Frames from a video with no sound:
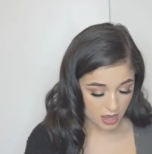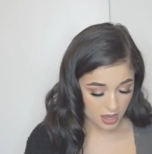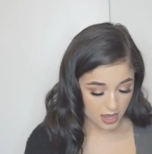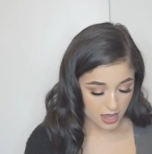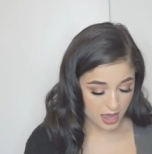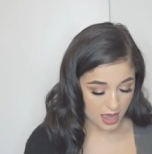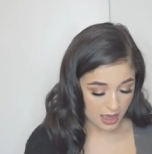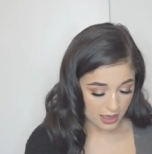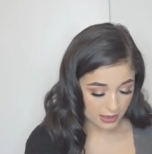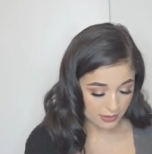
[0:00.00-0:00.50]

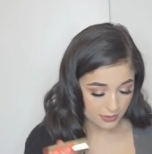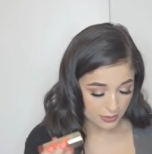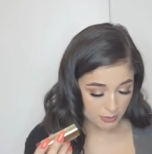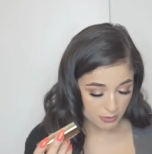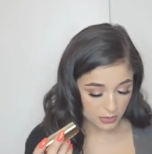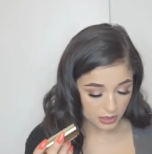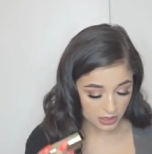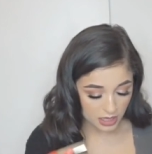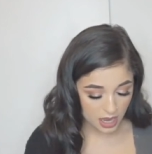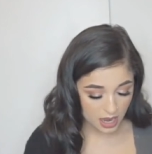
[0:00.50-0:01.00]
I
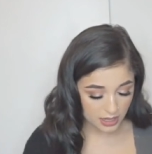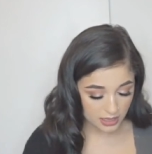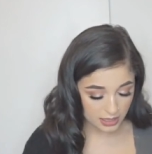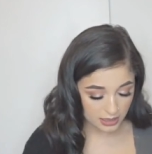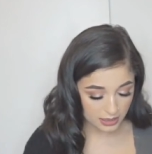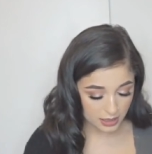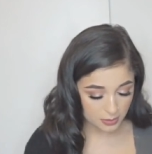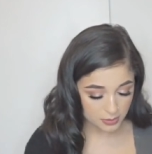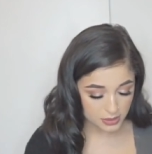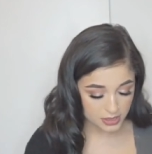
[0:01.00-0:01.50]
have
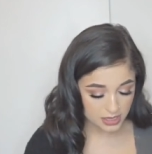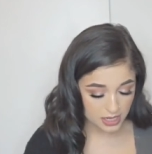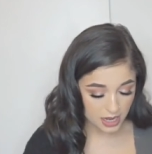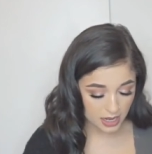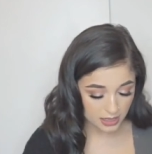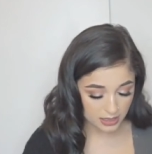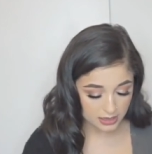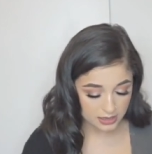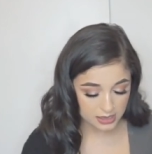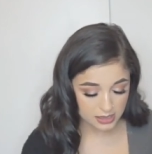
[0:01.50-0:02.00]
Milani
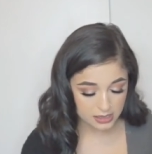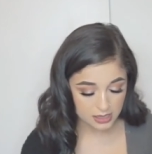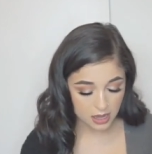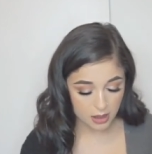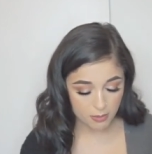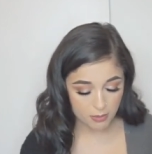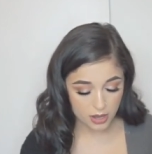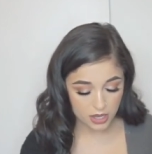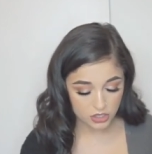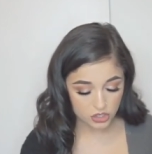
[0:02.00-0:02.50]
lipsticks,
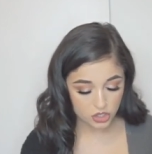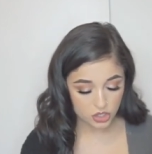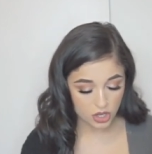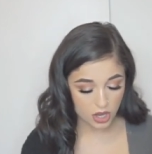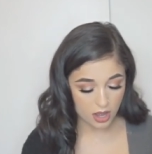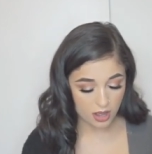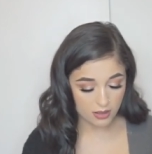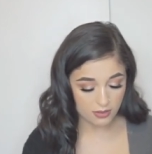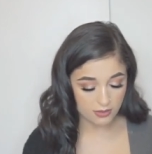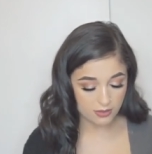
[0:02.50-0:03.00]
a bunch
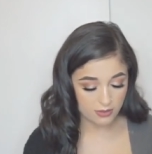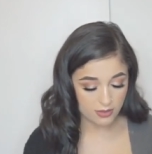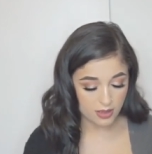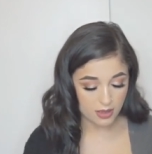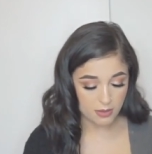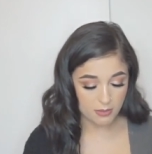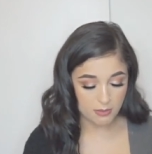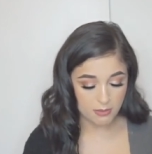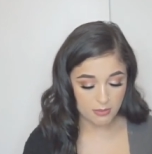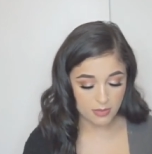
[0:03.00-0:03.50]
of
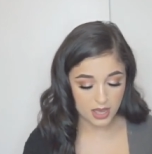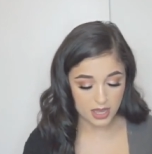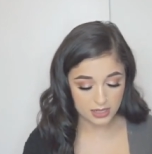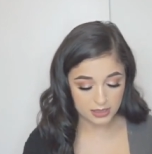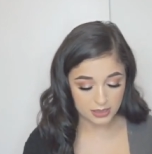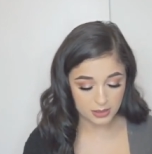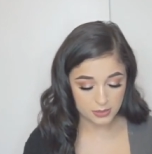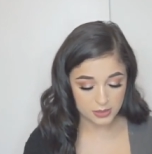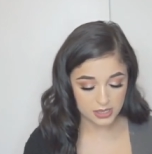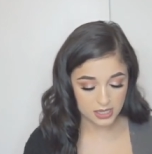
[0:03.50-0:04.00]

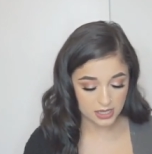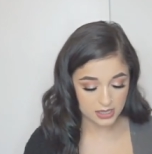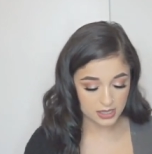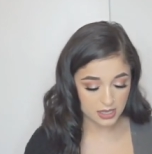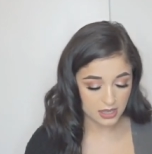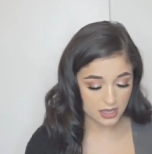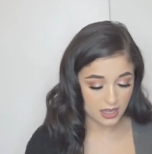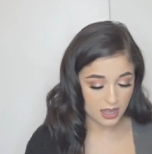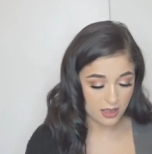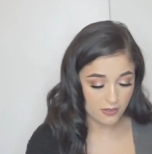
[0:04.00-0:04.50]
mud lipsticks.
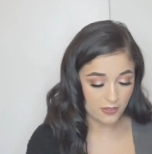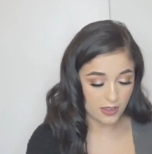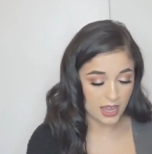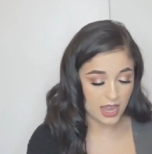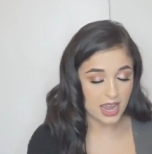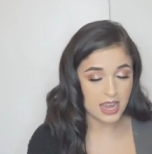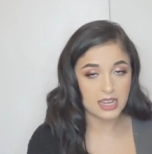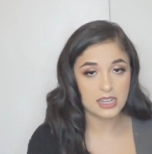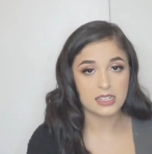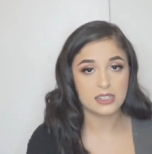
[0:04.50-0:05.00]
I think I have
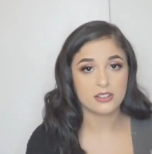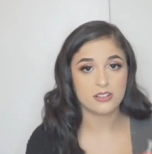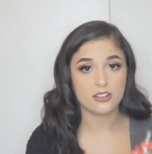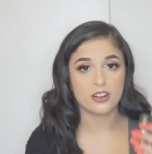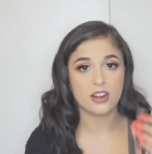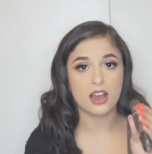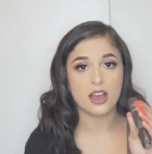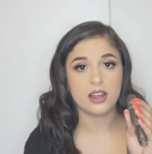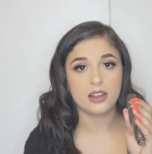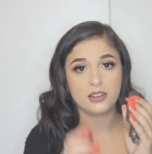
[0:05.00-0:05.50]
like 8
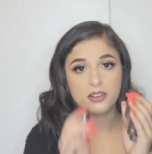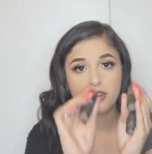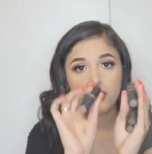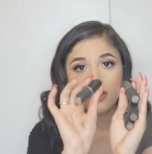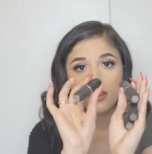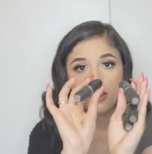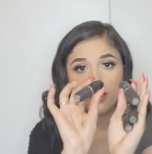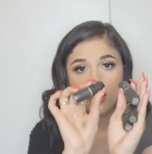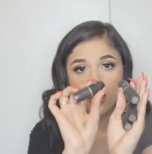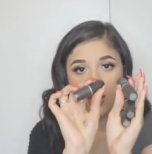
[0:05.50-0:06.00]
or 9
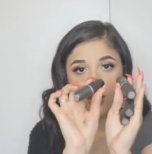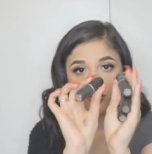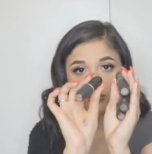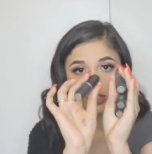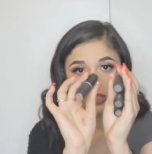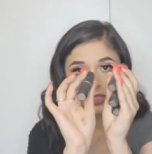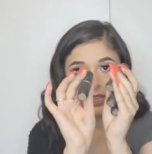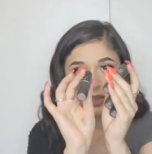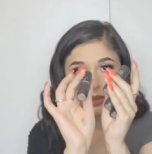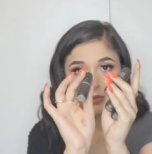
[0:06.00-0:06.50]
of
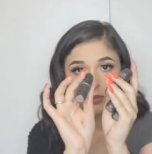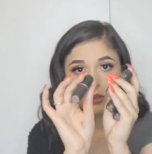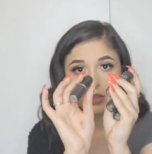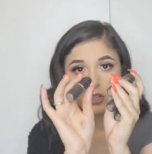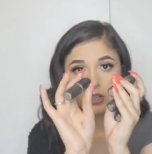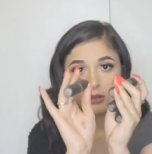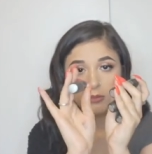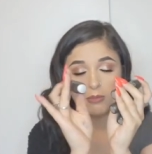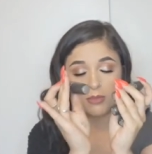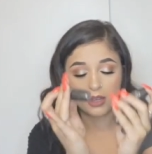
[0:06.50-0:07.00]
these like
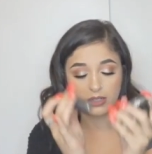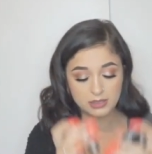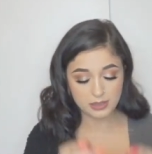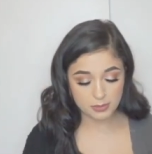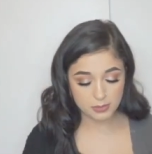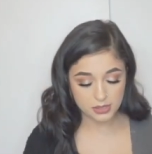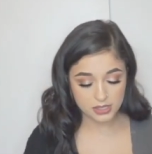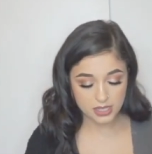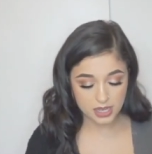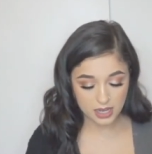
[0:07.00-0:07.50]
little mud
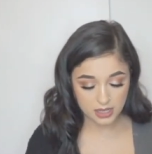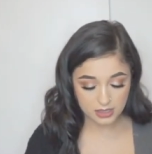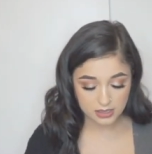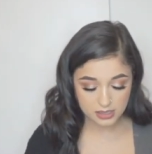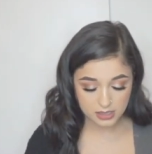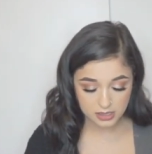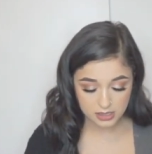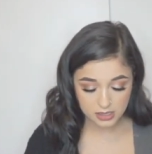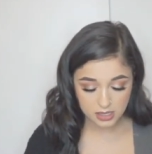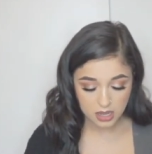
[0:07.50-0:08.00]

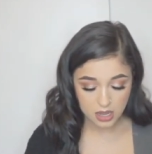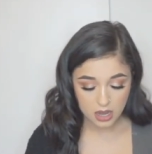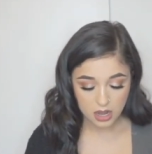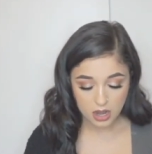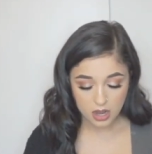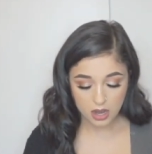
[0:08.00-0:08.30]
lipsticks.